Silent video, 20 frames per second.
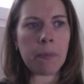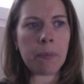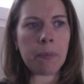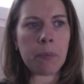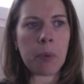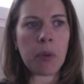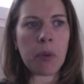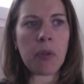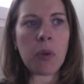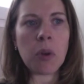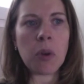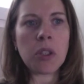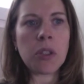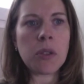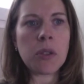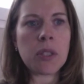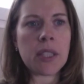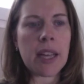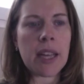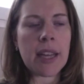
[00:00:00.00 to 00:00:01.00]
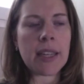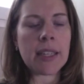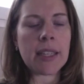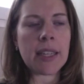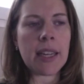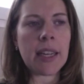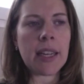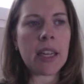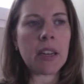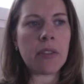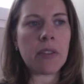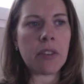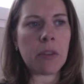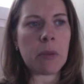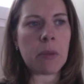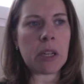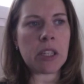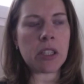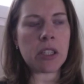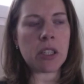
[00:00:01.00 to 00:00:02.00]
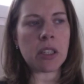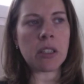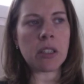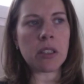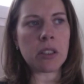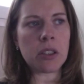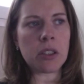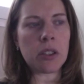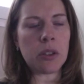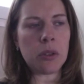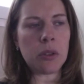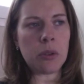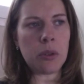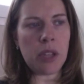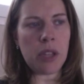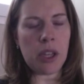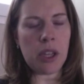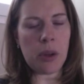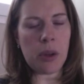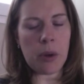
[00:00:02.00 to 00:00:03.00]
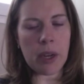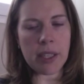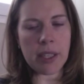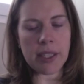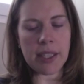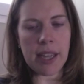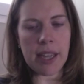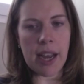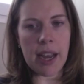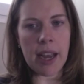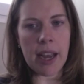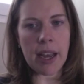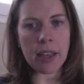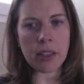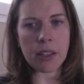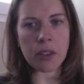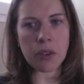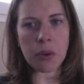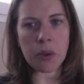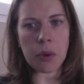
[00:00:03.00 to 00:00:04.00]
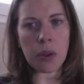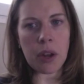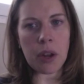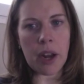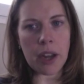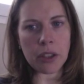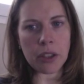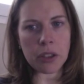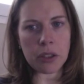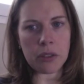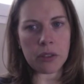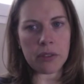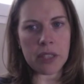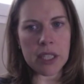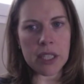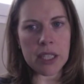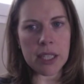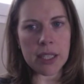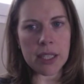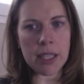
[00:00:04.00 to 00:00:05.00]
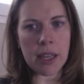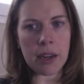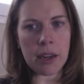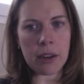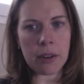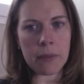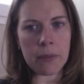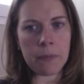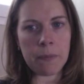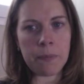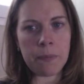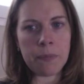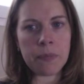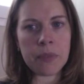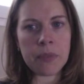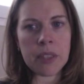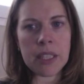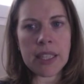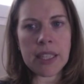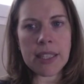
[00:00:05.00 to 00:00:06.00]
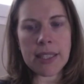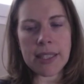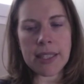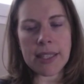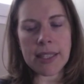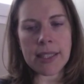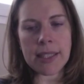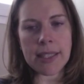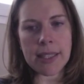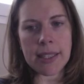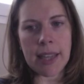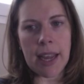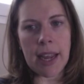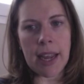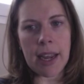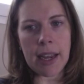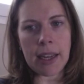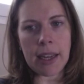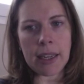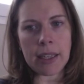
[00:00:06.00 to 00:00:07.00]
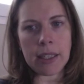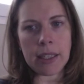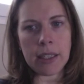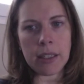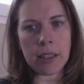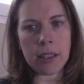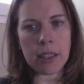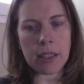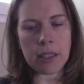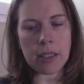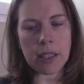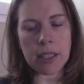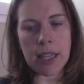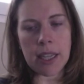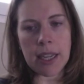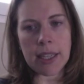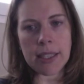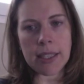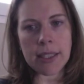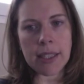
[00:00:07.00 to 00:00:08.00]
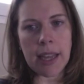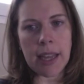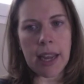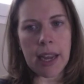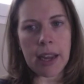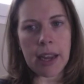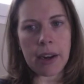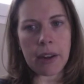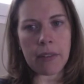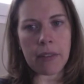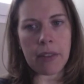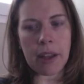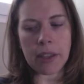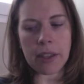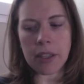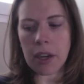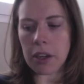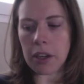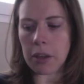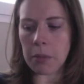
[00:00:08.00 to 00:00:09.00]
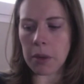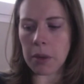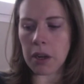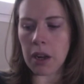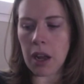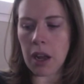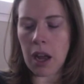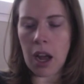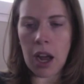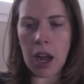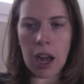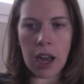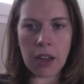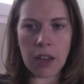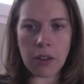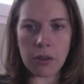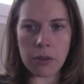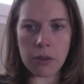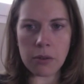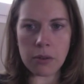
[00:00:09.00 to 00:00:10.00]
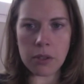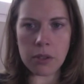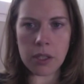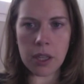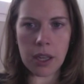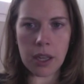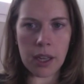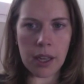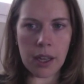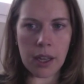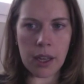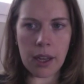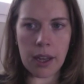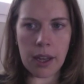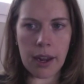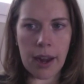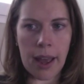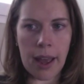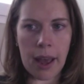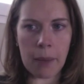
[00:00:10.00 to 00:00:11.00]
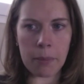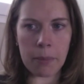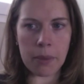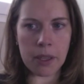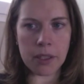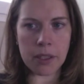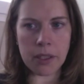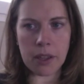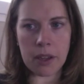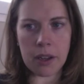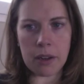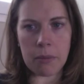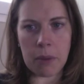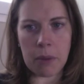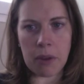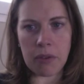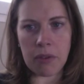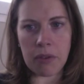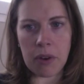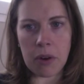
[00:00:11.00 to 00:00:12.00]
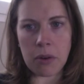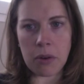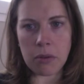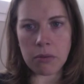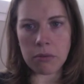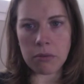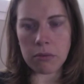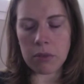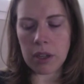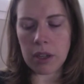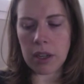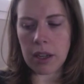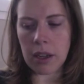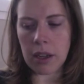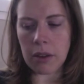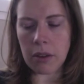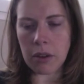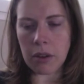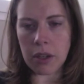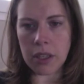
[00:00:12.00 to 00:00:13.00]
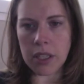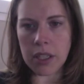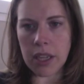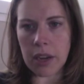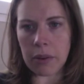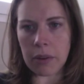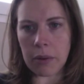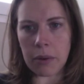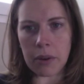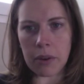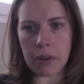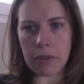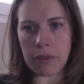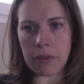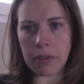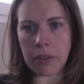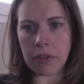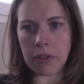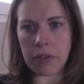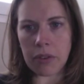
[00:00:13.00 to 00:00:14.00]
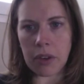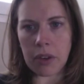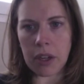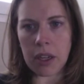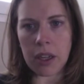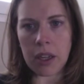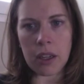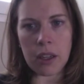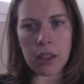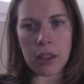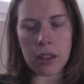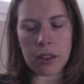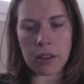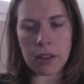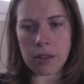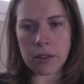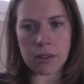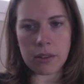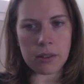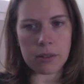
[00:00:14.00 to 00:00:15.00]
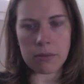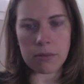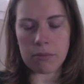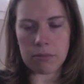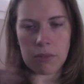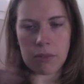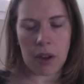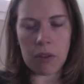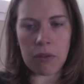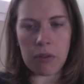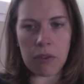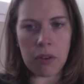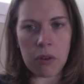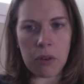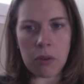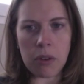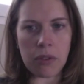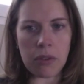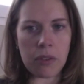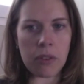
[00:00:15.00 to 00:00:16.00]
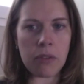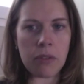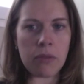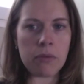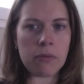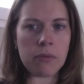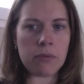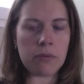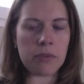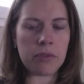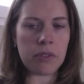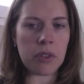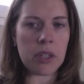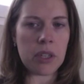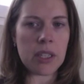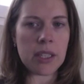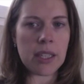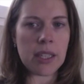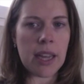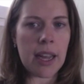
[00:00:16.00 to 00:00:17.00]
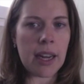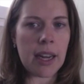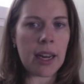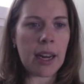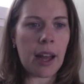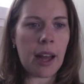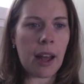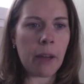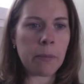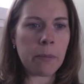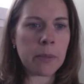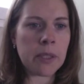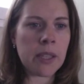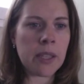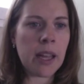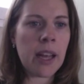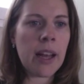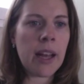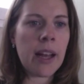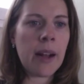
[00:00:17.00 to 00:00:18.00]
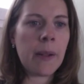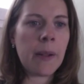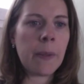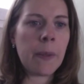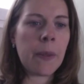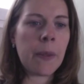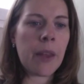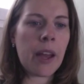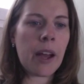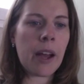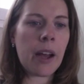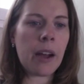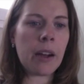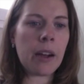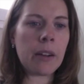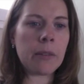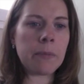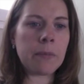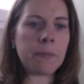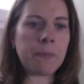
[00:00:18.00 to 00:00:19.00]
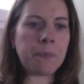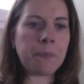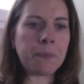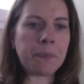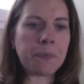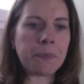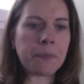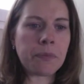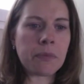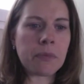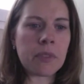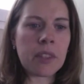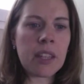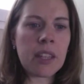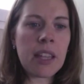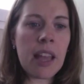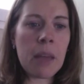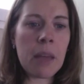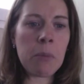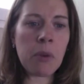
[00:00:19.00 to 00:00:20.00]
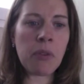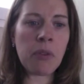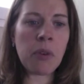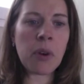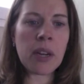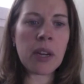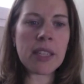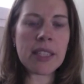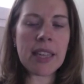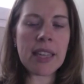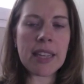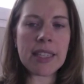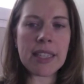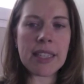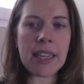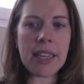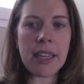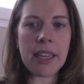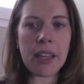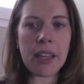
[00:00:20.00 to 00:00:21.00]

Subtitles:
before you send any information to USCIS or the National Visa Center, is to take a scan of that document. I use an app that's on my phone. You can download it for free. There's a few different free scanning apps. And before I send any